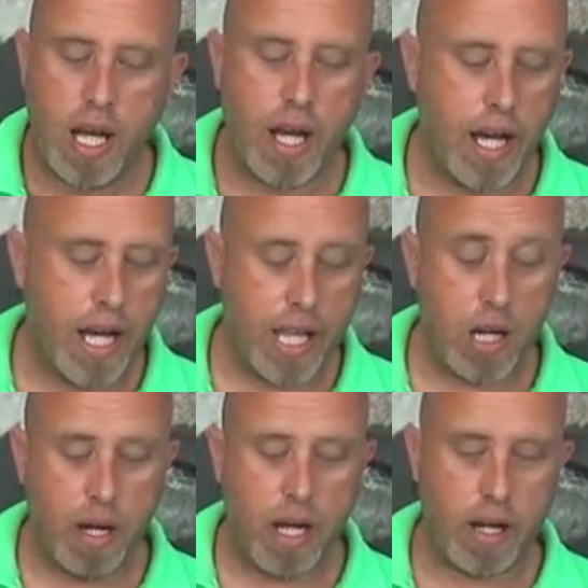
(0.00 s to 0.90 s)
And
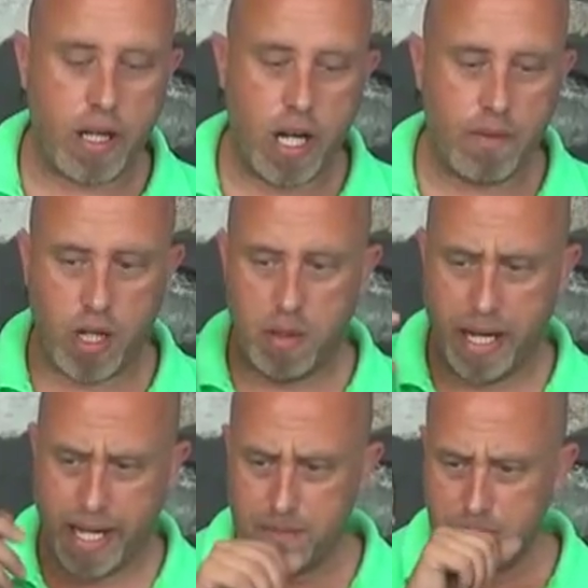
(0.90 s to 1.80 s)
anyway, I kind of got it in my